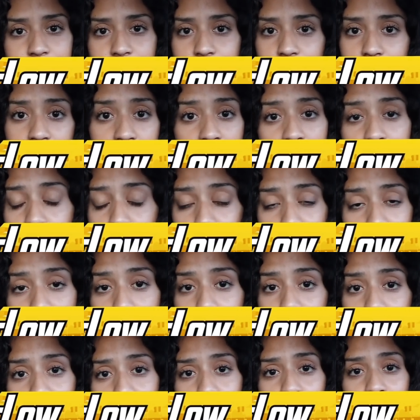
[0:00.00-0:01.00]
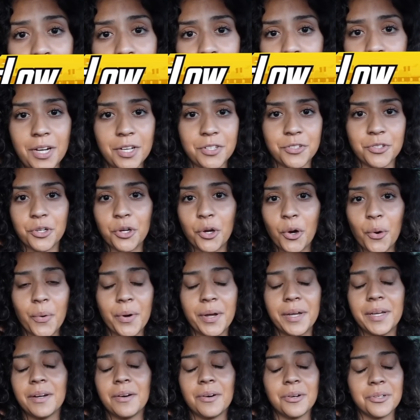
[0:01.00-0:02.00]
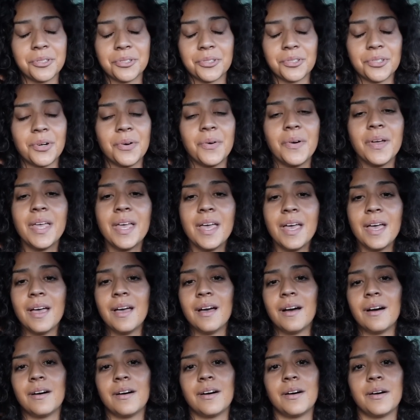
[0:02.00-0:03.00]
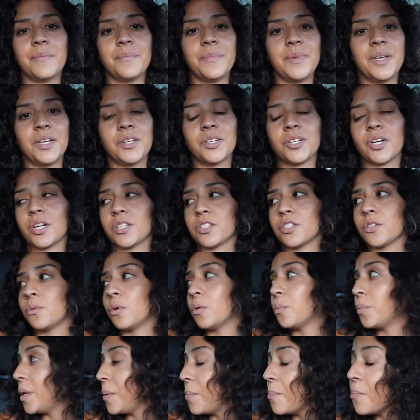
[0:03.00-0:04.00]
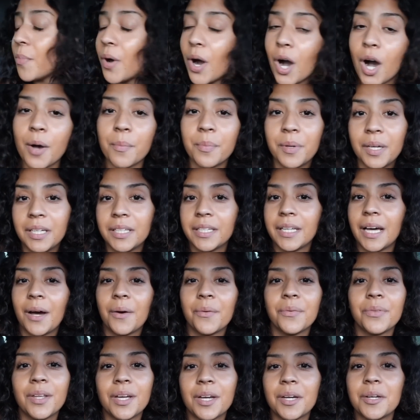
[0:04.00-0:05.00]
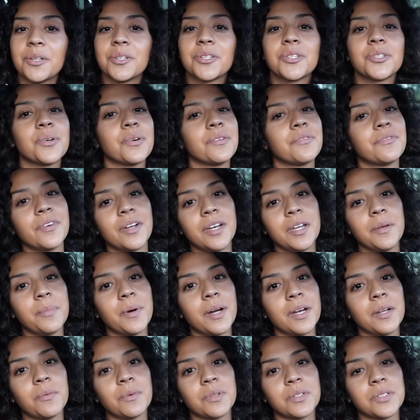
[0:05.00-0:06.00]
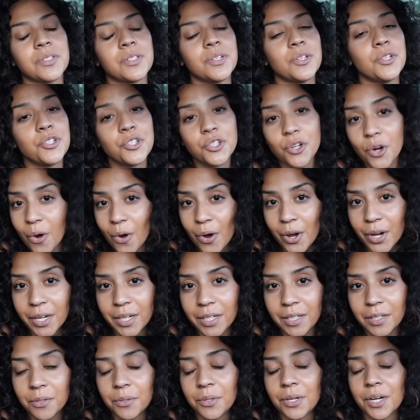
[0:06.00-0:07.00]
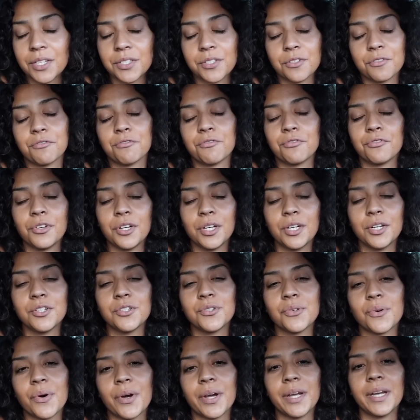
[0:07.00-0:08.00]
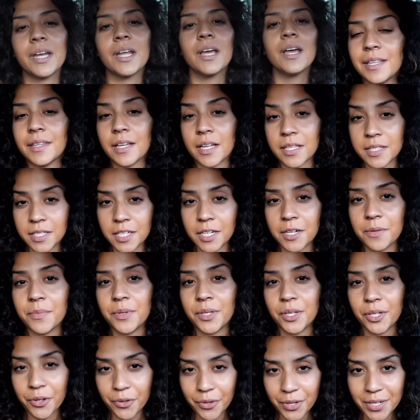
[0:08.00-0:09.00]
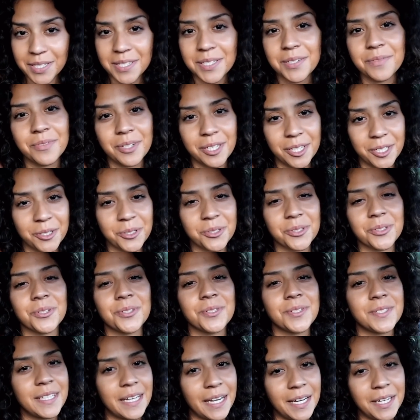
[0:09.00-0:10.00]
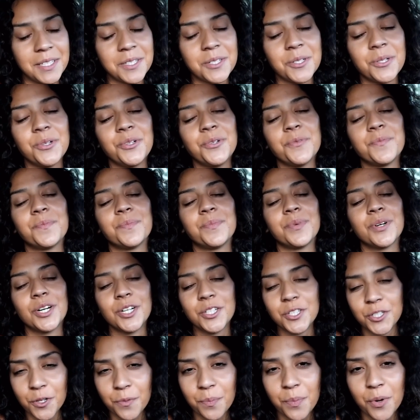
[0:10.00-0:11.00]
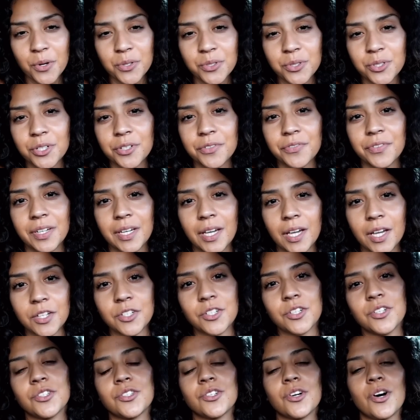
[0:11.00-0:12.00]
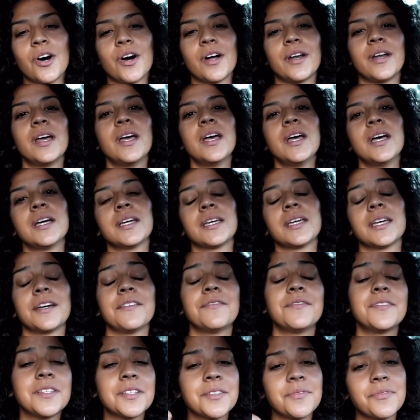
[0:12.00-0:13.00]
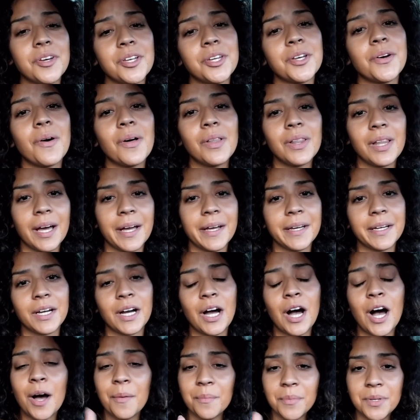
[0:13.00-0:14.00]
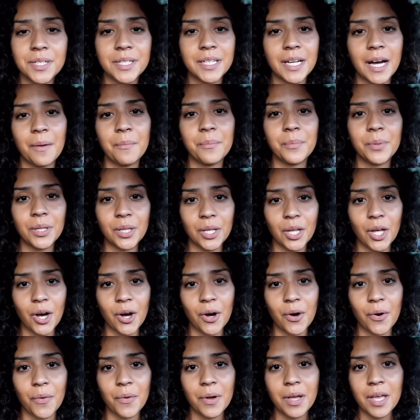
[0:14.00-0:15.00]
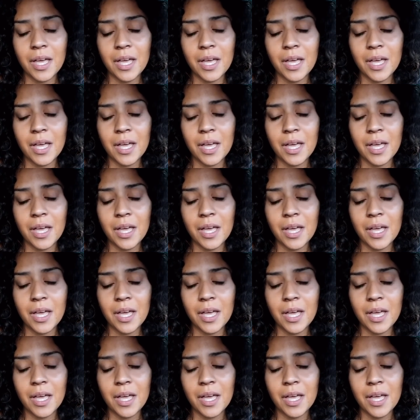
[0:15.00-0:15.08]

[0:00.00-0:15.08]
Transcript: let it, let me know if you guys are going also uh, me and Dante will be mobbing down there so if anybody wants to join you guys are free to join that's gonna be a crazy video so stay tuned put your post notifications on give this video a like comment down below